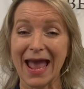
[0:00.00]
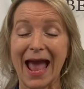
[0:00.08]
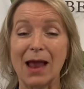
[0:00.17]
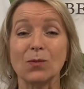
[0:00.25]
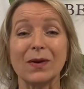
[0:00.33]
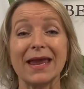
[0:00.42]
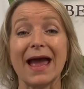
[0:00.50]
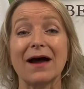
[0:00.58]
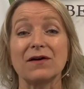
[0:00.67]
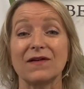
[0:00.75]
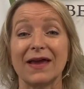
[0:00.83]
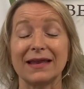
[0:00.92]
and we
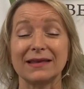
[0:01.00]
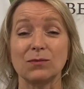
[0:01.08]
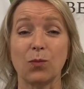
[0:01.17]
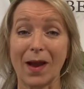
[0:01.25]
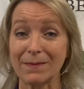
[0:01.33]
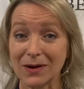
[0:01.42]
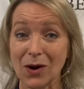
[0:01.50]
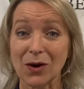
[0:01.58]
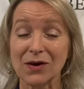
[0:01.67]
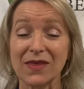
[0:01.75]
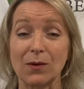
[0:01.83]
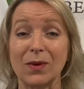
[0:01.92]
have a webinar that